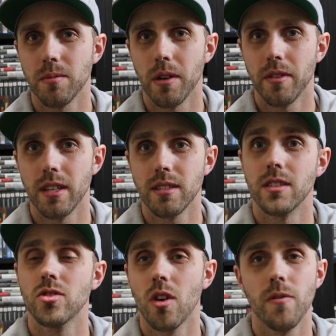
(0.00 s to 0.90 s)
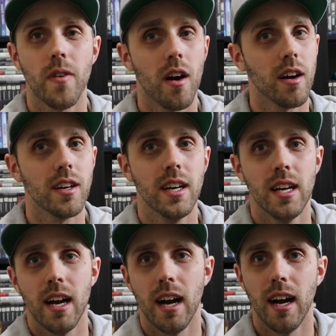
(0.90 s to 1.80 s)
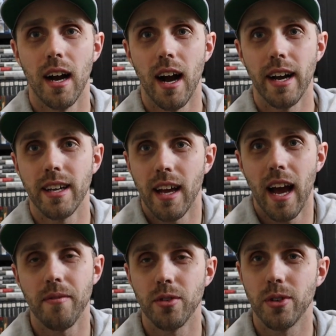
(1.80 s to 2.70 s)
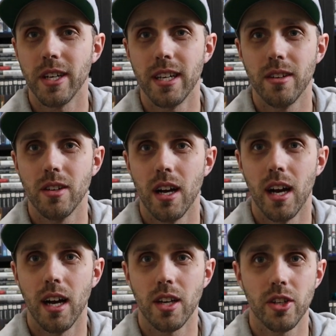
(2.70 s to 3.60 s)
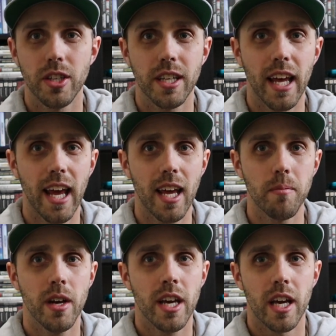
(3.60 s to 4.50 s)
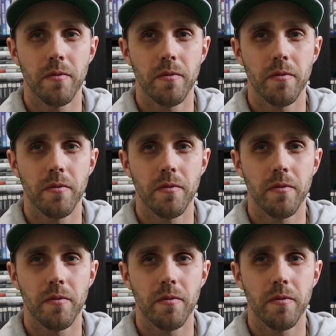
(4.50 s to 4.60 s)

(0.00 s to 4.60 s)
about this, and so far, I have to agree. Good game. If